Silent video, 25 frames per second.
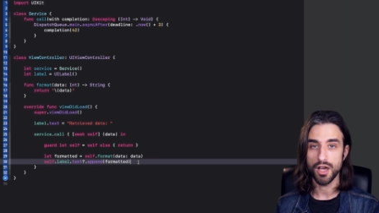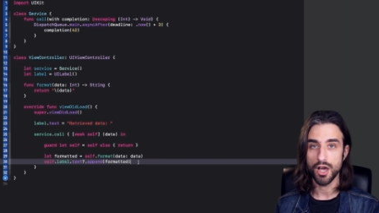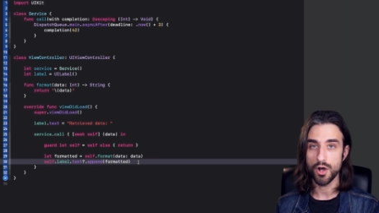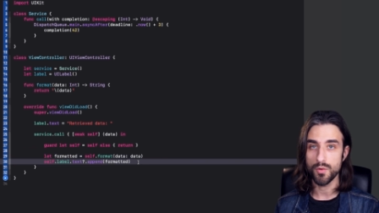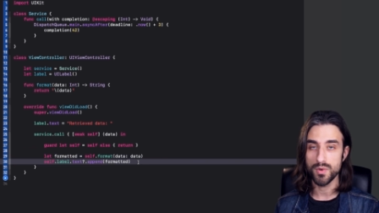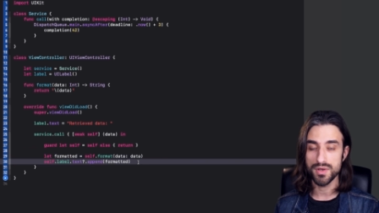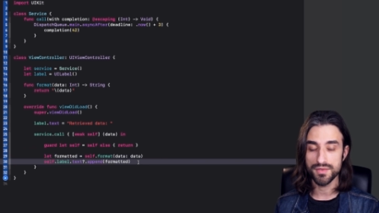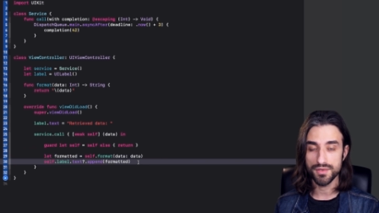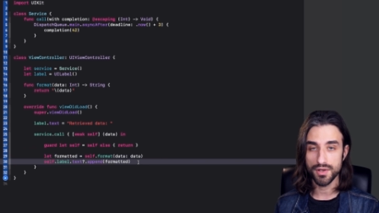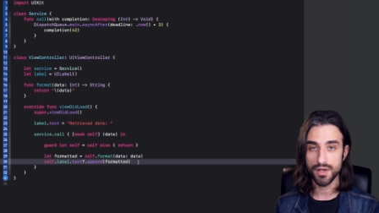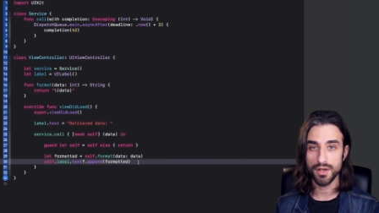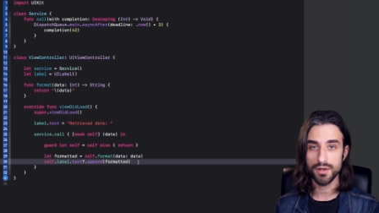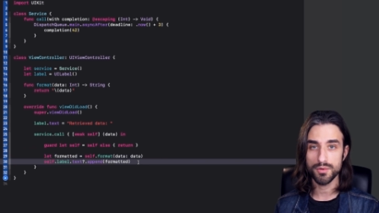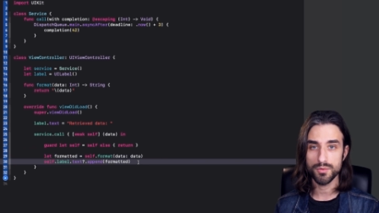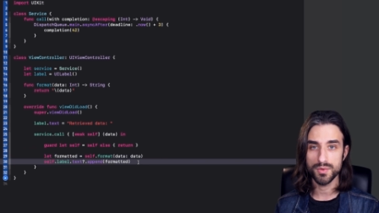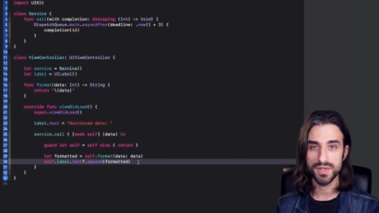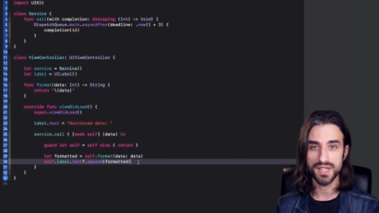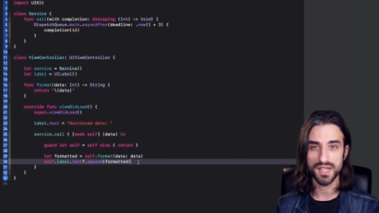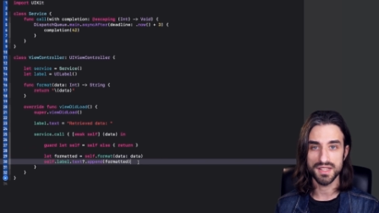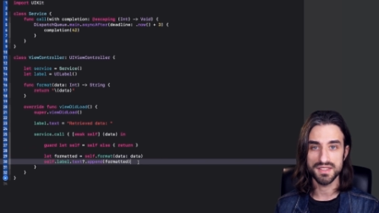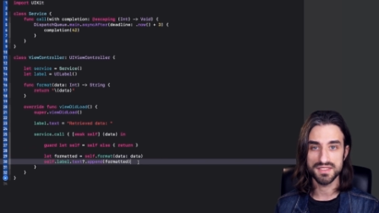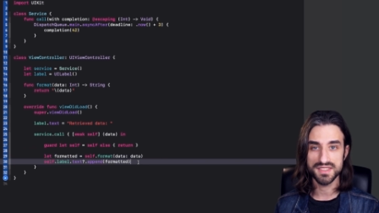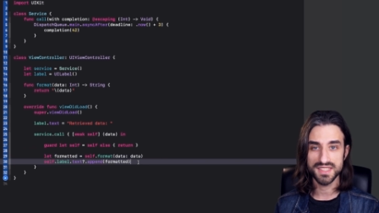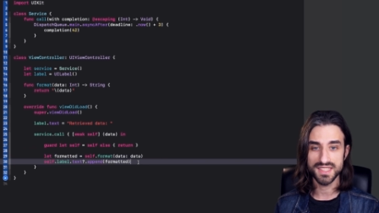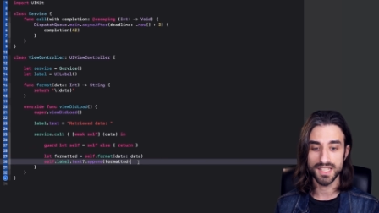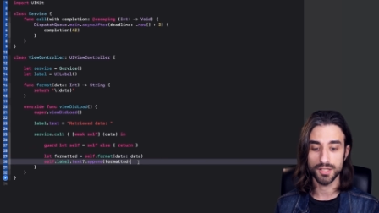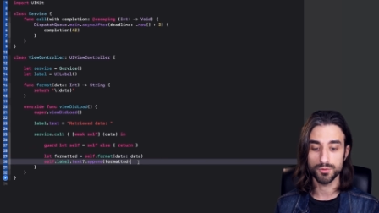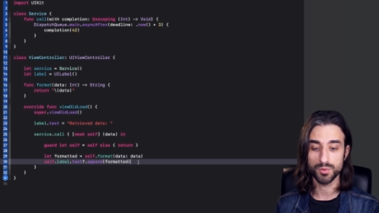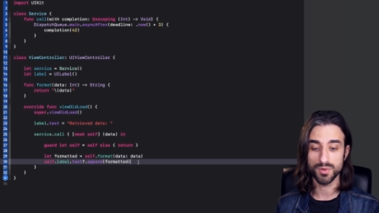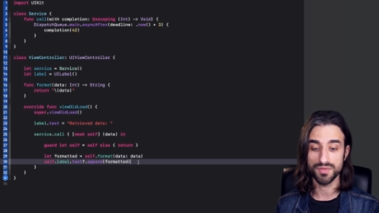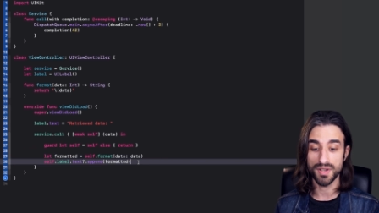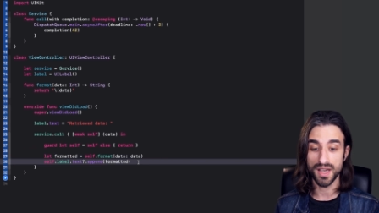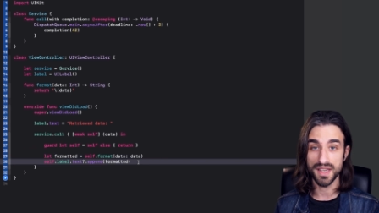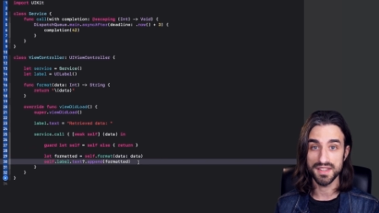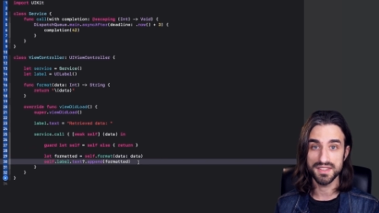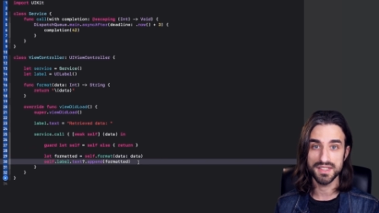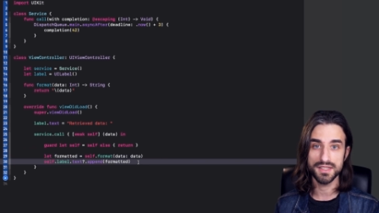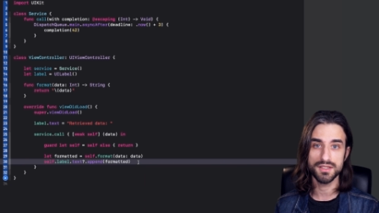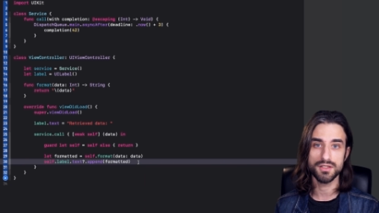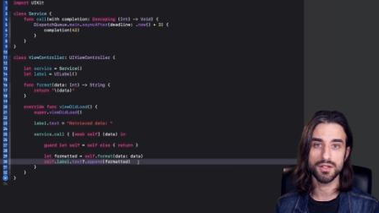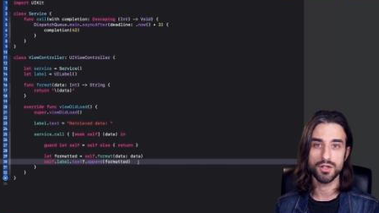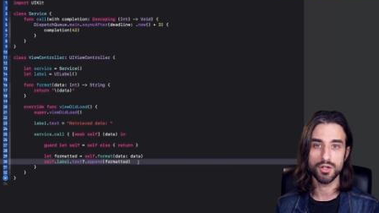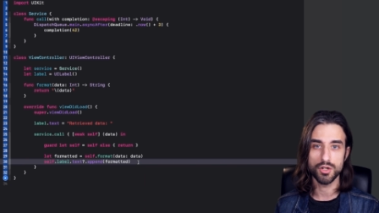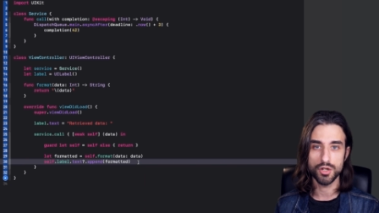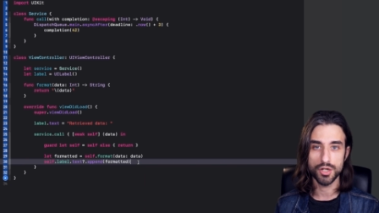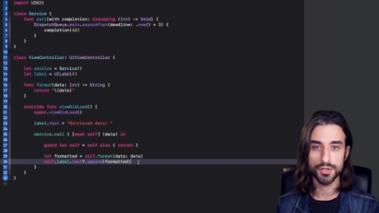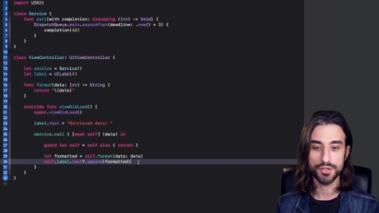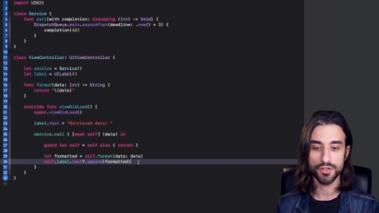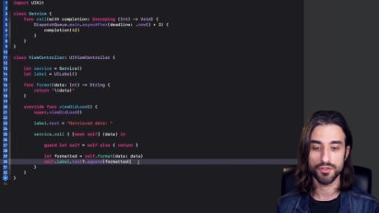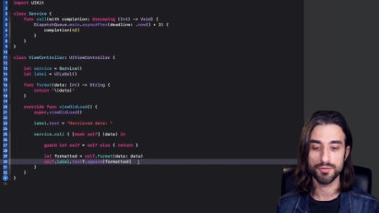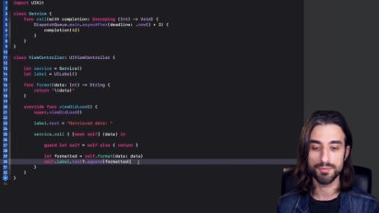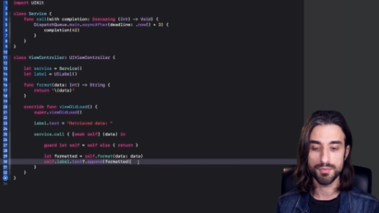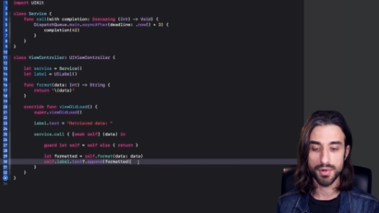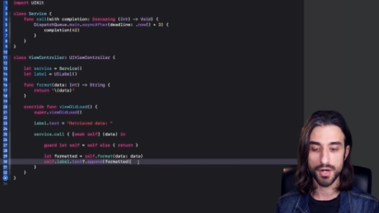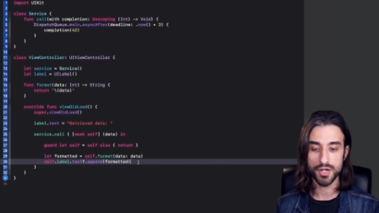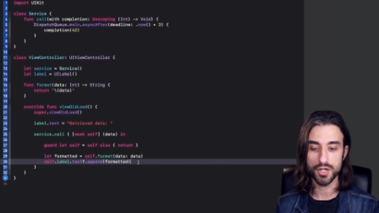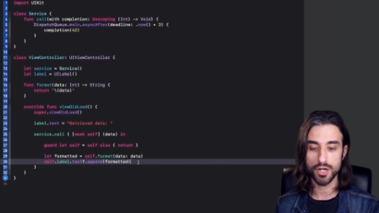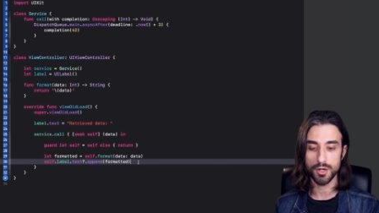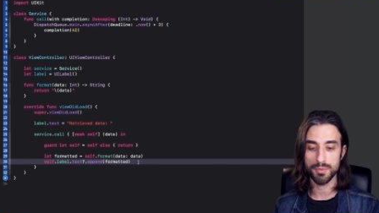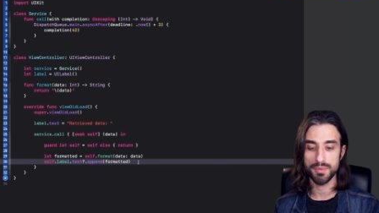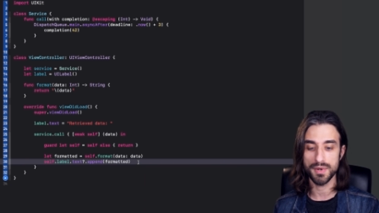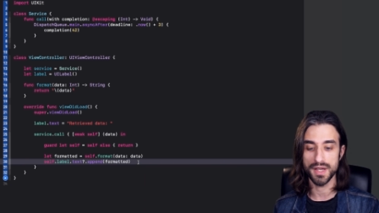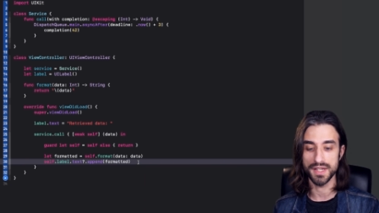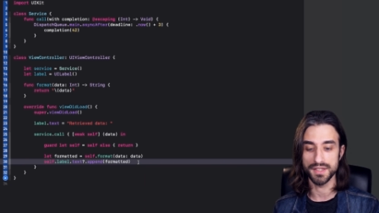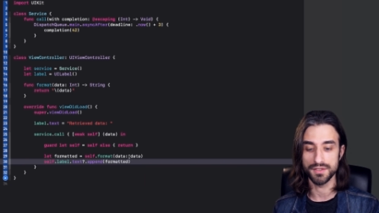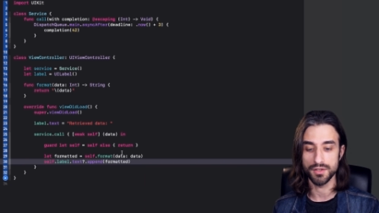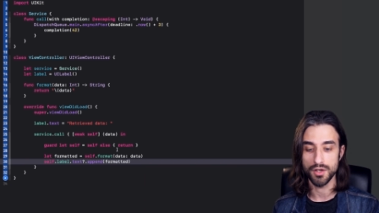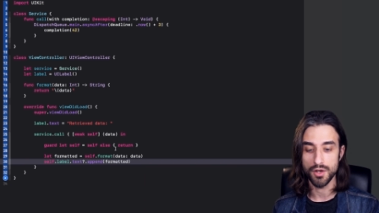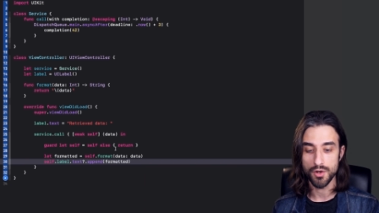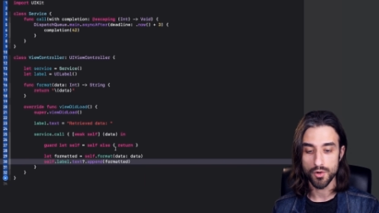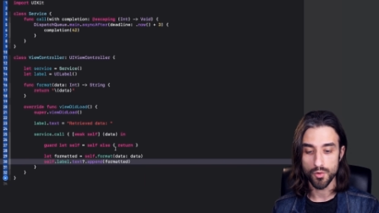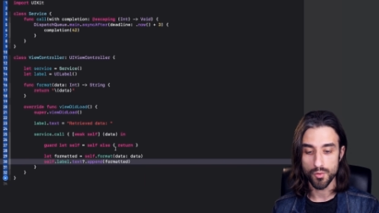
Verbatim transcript: However, we can see that we've added a lot of boilerplate.